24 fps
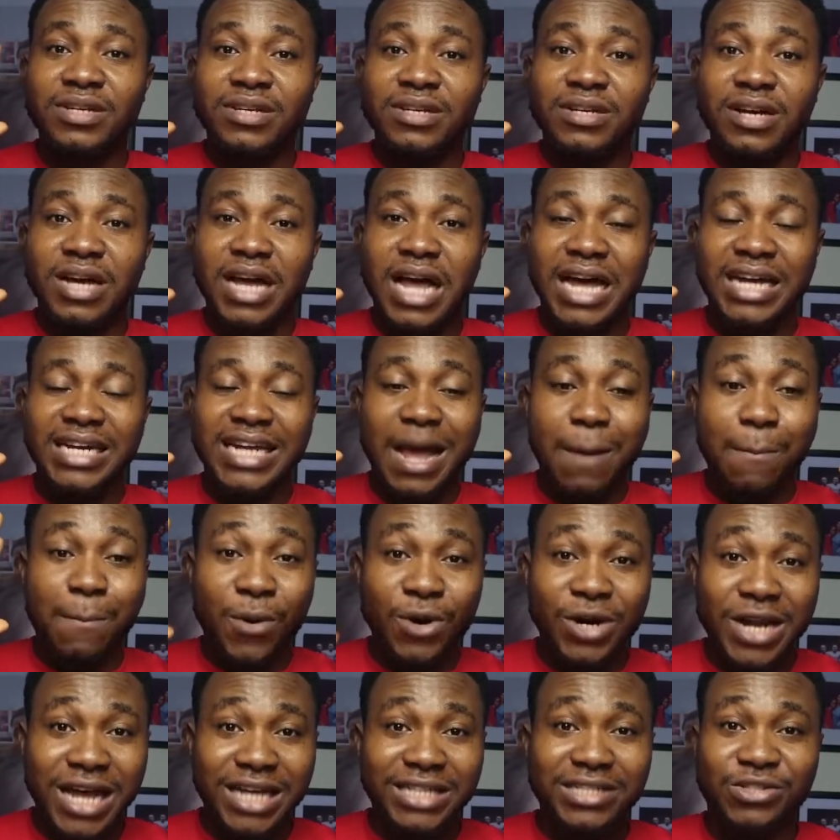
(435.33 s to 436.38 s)
that
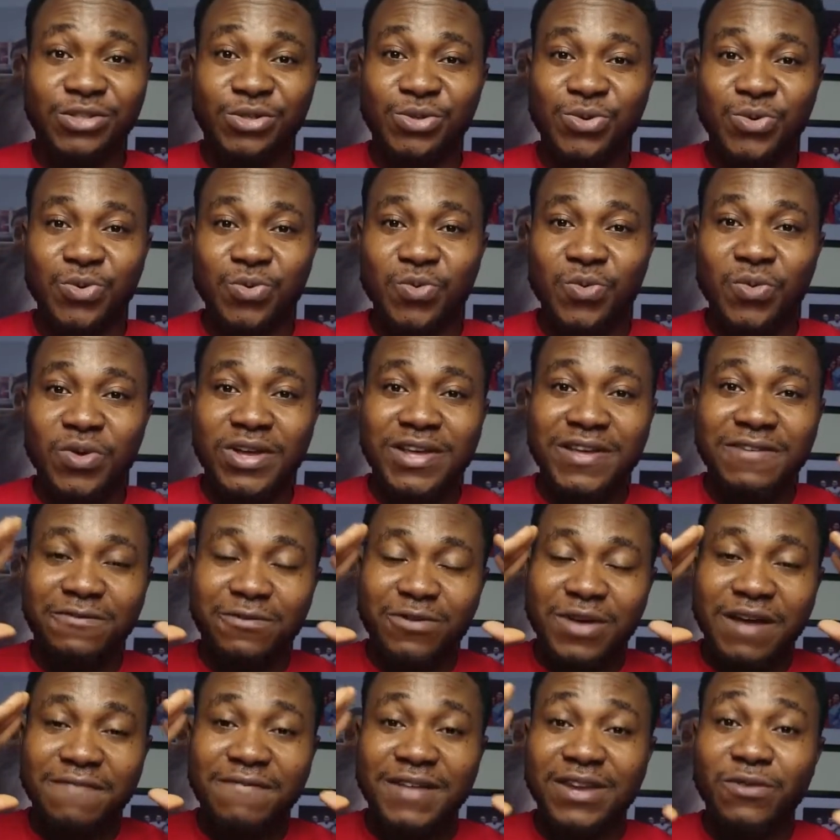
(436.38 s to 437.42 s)
bothers you, if
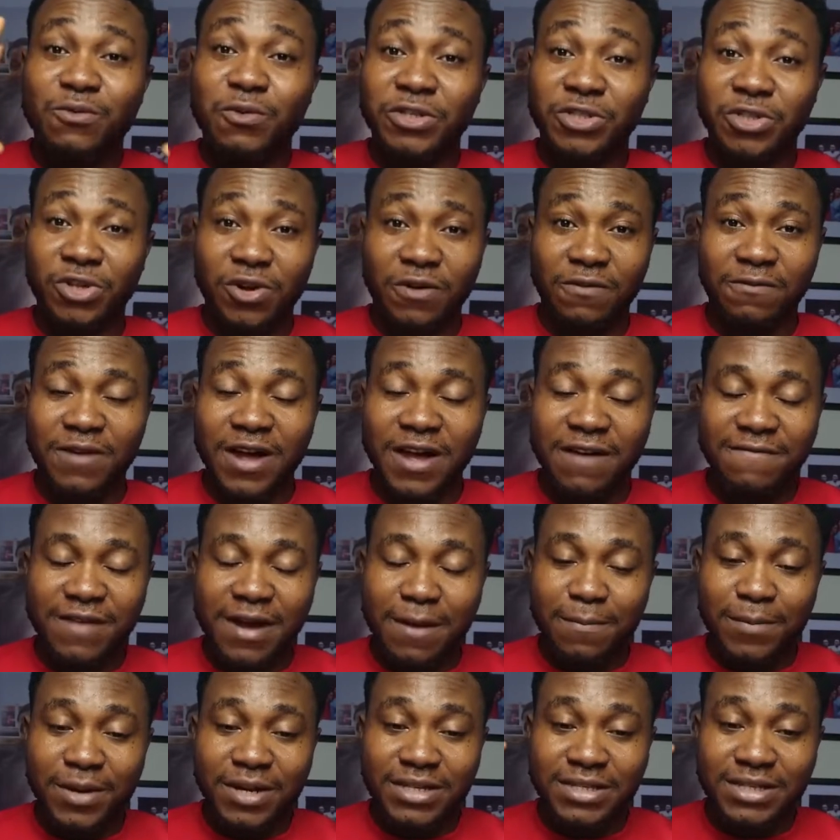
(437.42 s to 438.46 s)
you have any question on
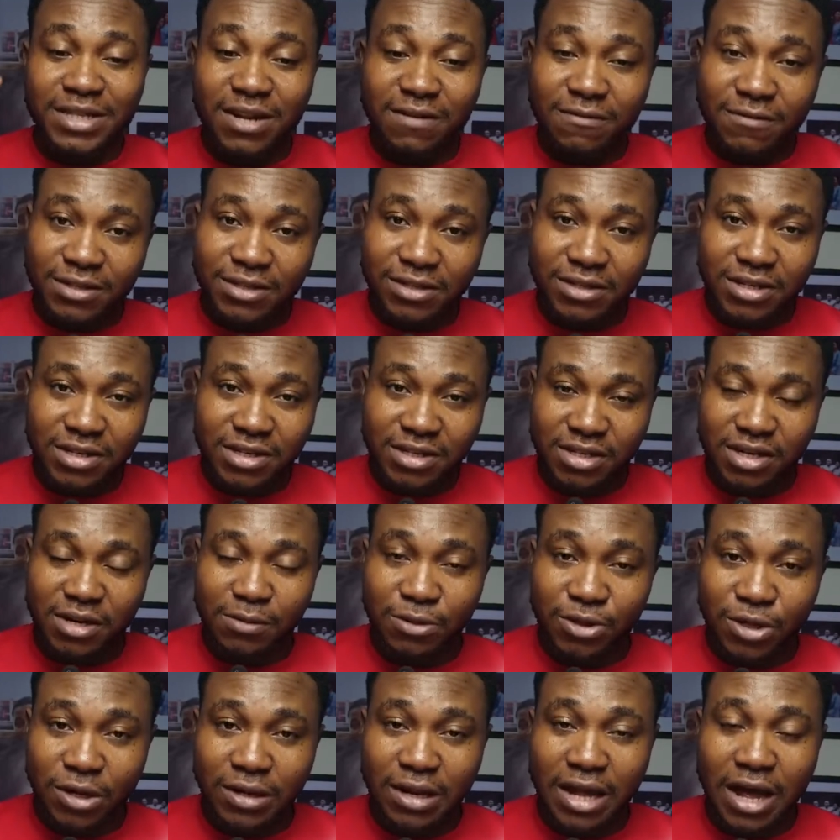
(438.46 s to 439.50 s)
Fiverr, please leave it in the
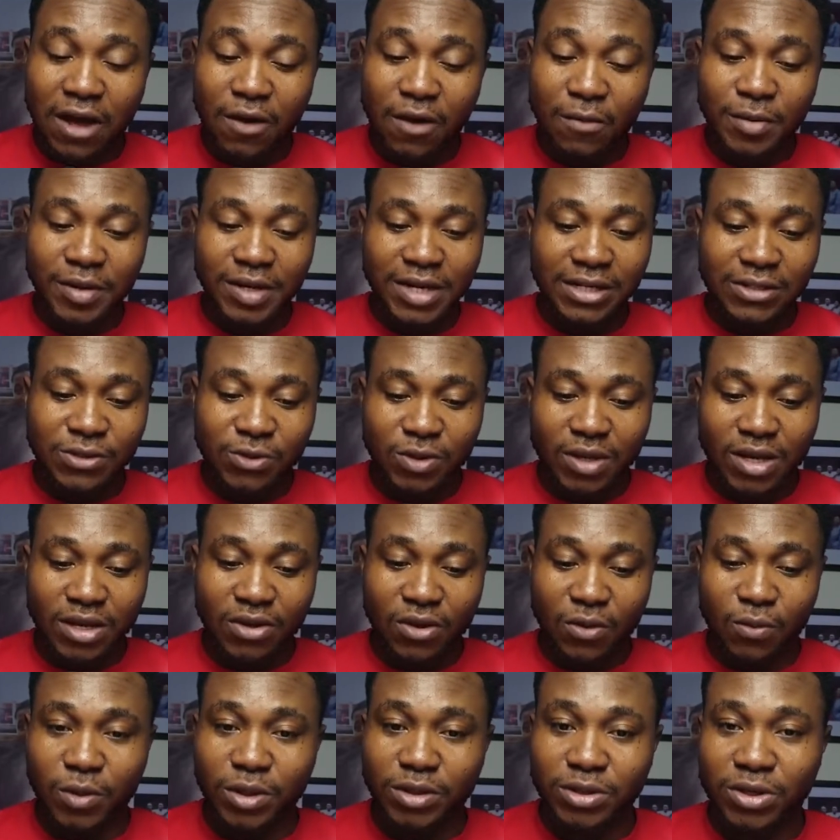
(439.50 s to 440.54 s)
description. I'll be there to take
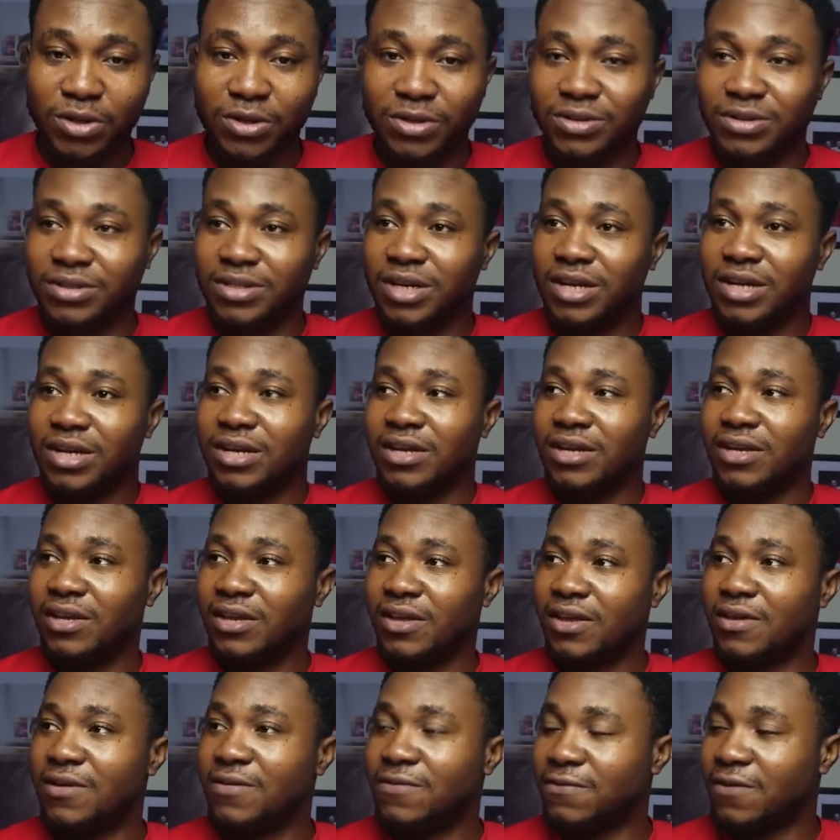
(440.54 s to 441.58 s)
your questions.
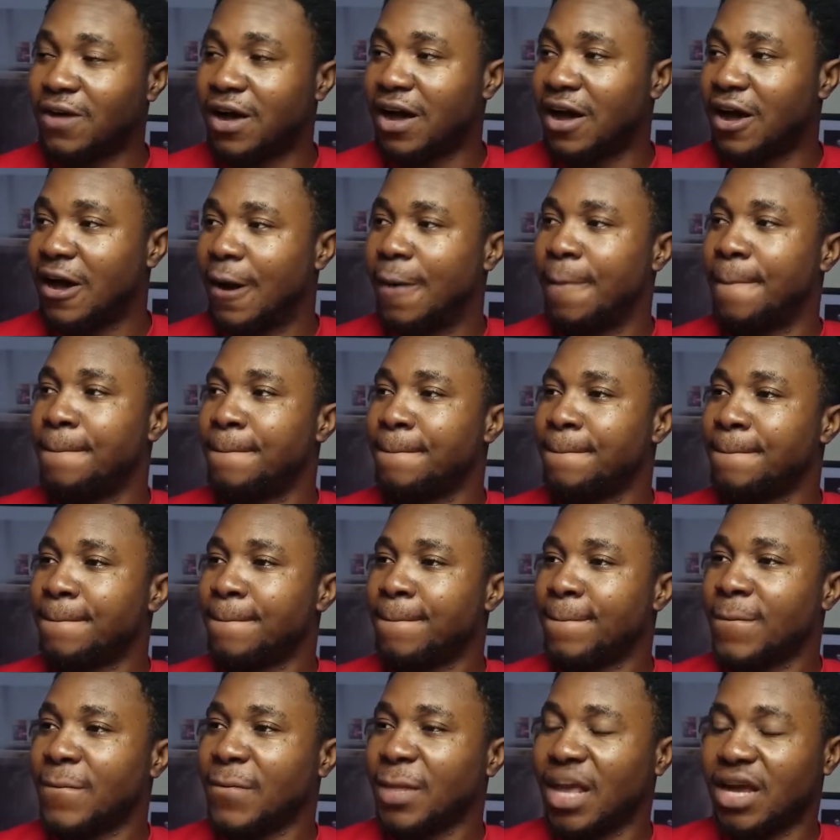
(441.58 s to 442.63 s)
If
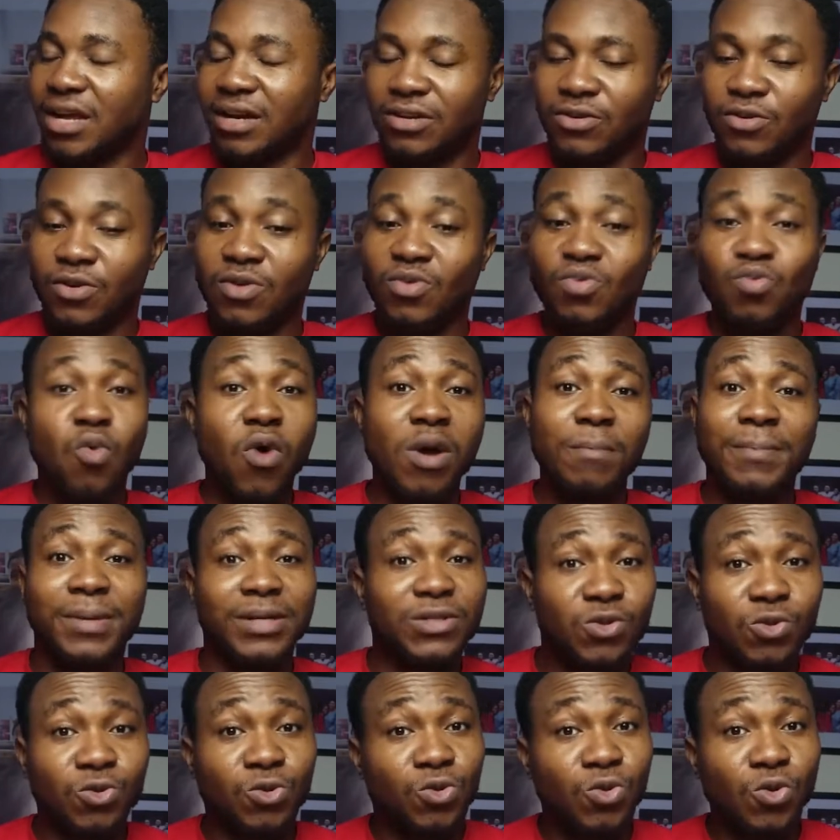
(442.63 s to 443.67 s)
you want me
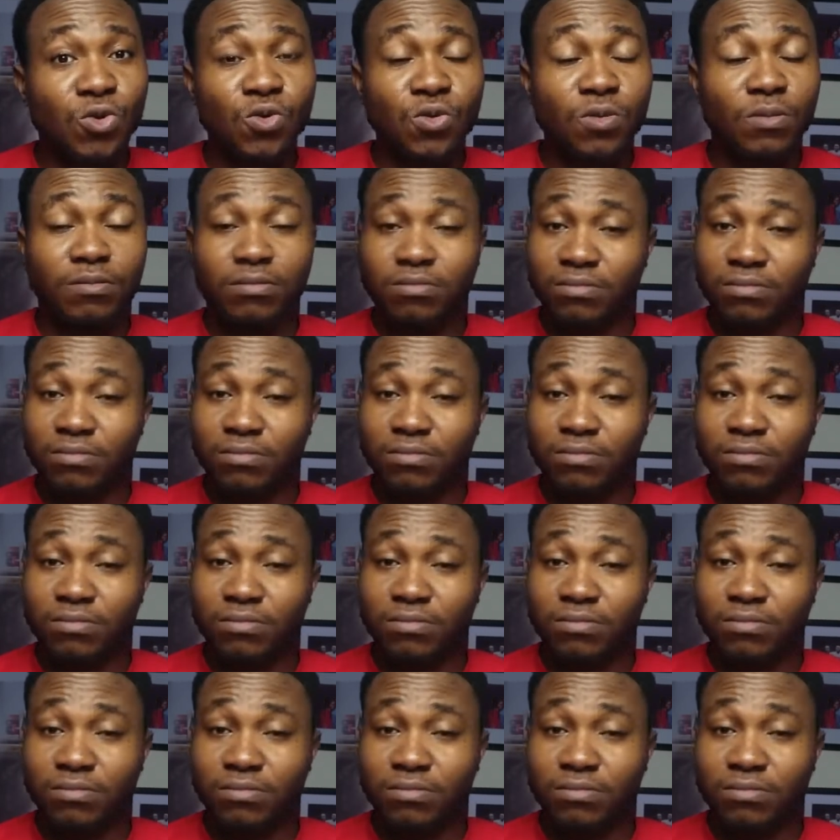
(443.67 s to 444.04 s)
to do